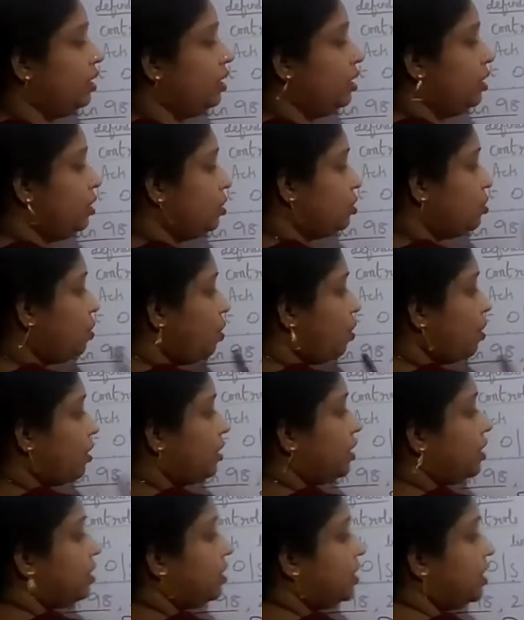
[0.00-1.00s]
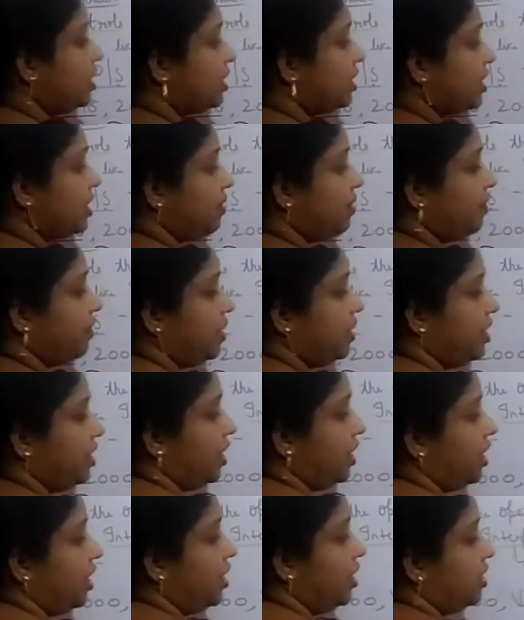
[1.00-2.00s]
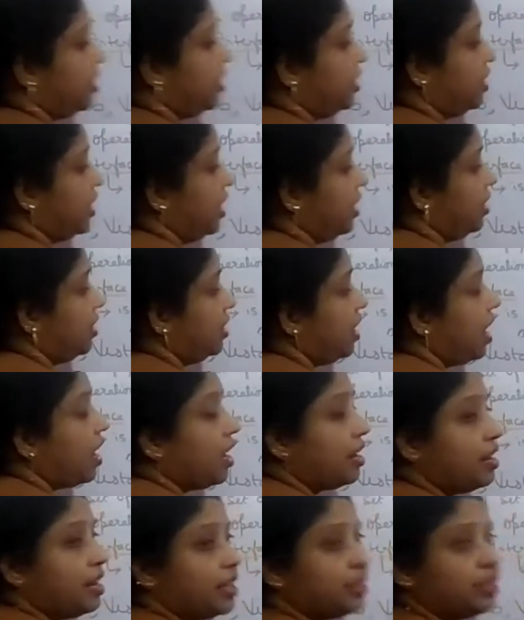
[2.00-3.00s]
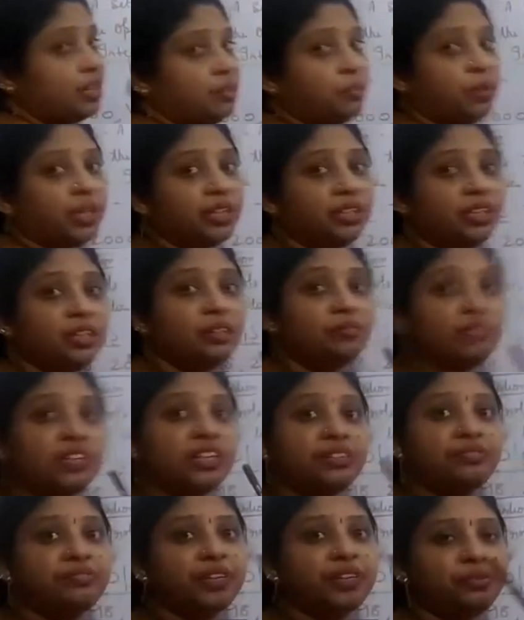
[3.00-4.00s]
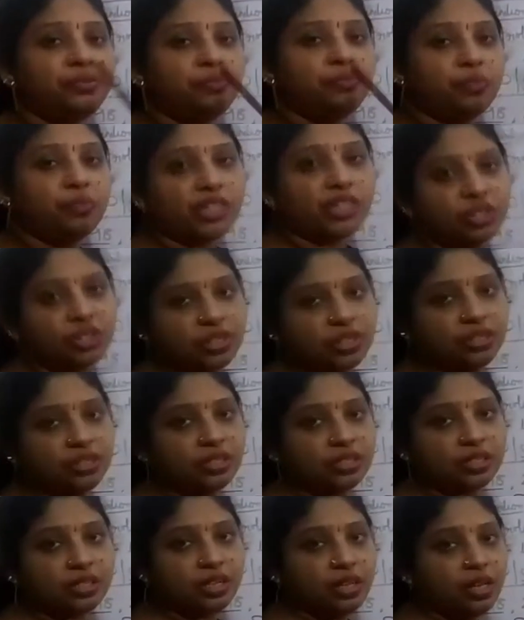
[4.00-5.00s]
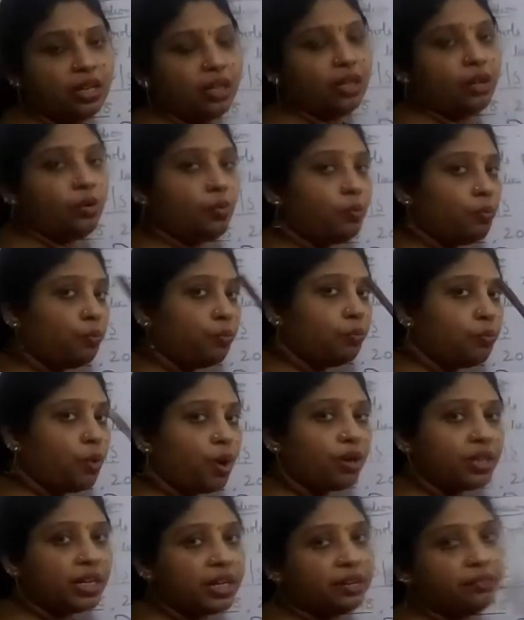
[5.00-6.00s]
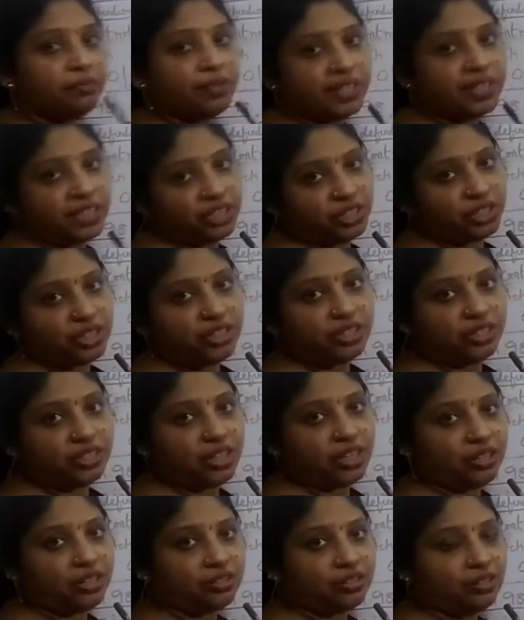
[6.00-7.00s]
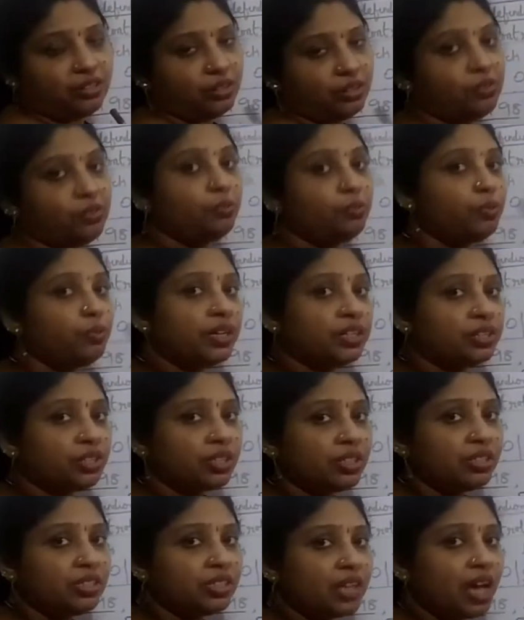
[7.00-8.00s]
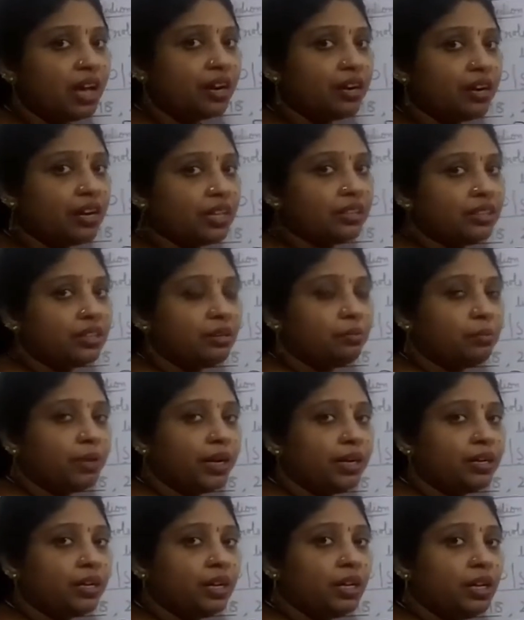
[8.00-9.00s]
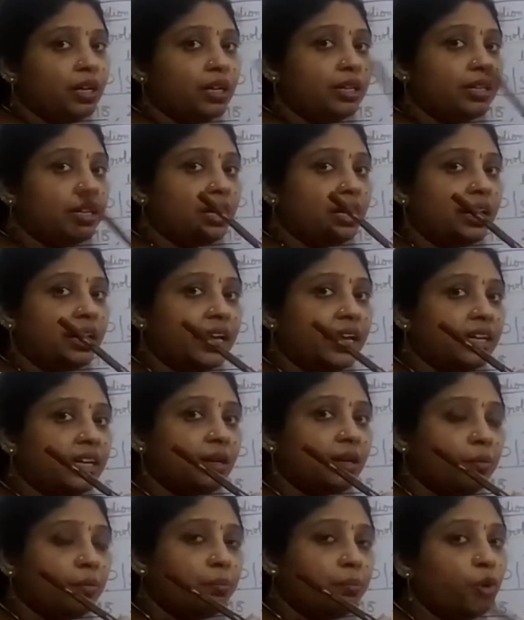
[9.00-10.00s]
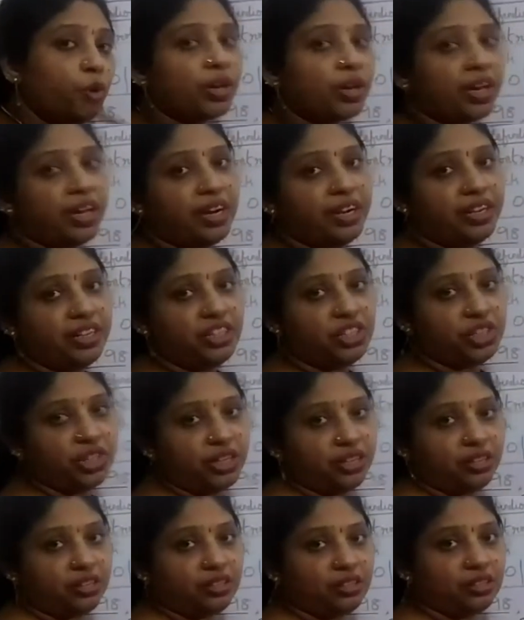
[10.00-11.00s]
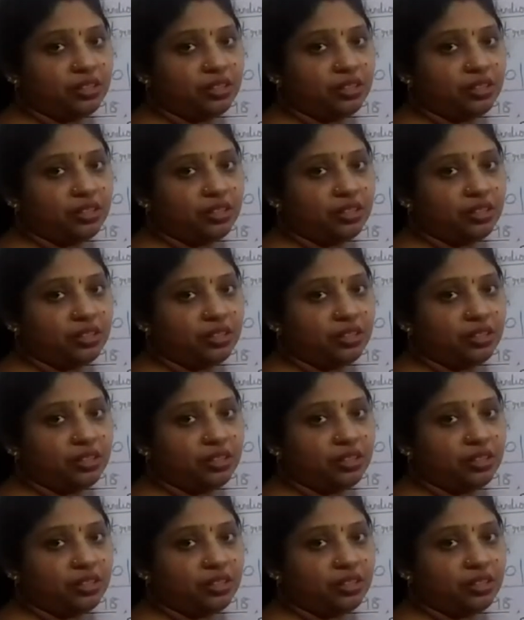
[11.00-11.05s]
So these 7, 8, 10 are nothing but the different versions. What are versions here? Versions are nothing but the like book edition.